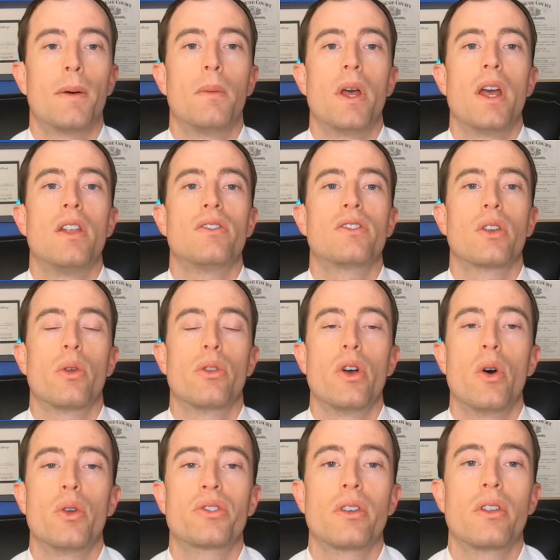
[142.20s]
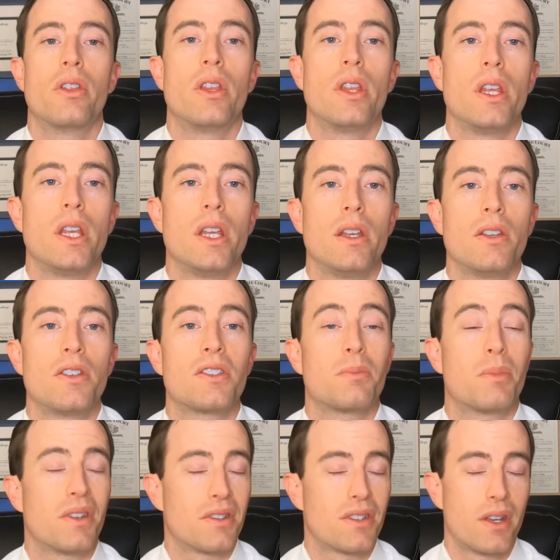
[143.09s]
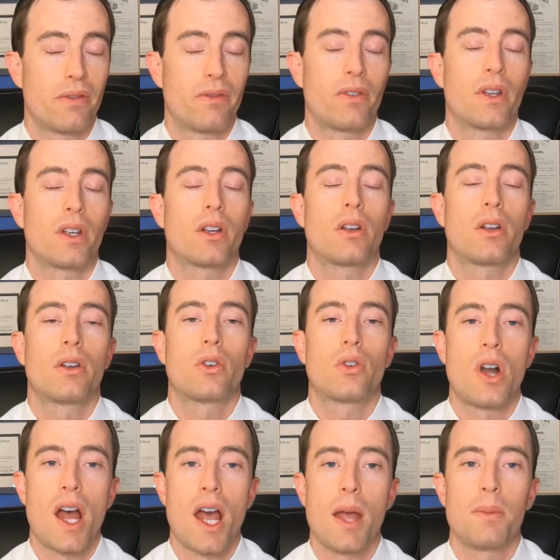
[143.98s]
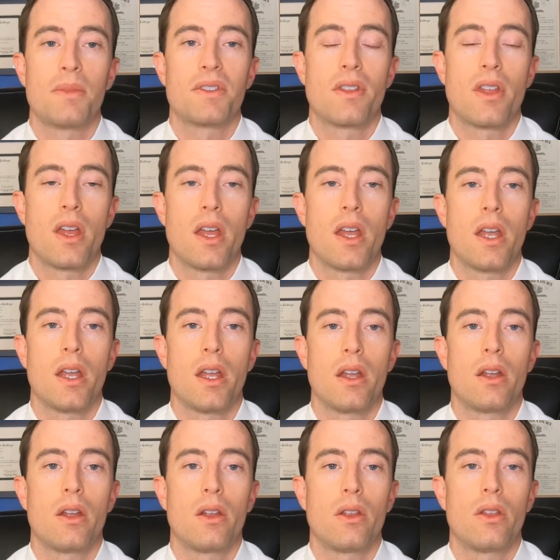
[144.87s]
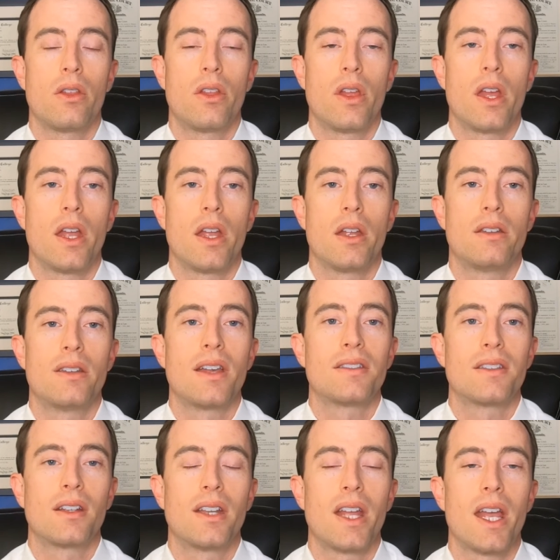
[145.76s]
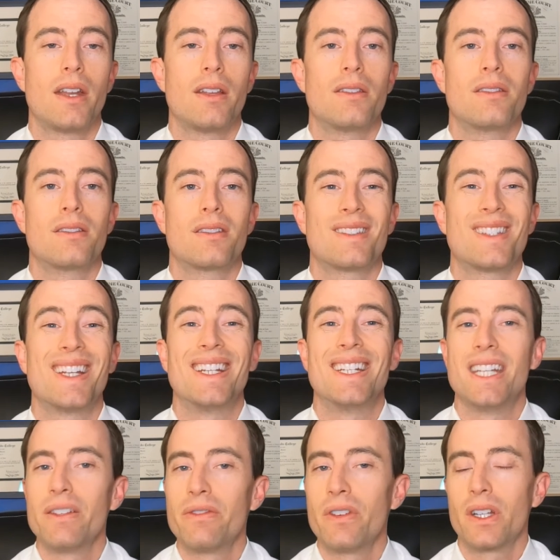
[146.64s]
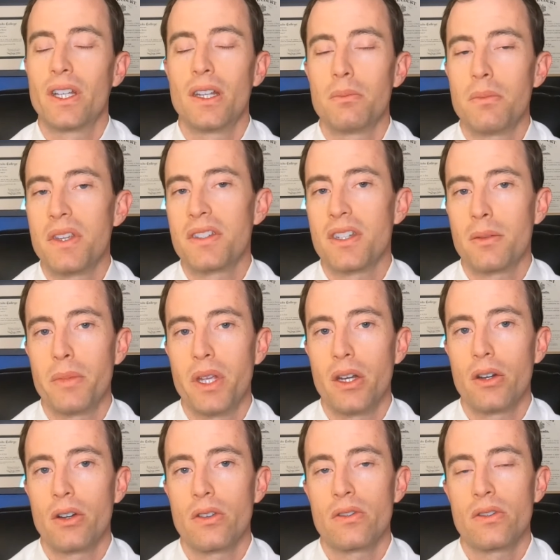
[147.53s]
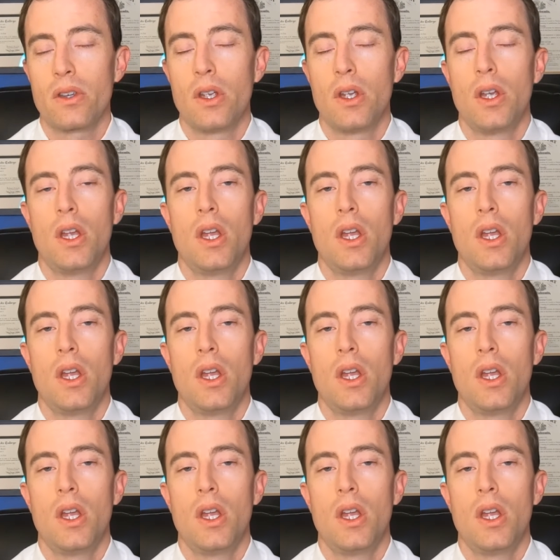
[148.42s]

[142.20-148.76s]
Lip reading: And so those are the specific crimes they designate as significant misdemeanors,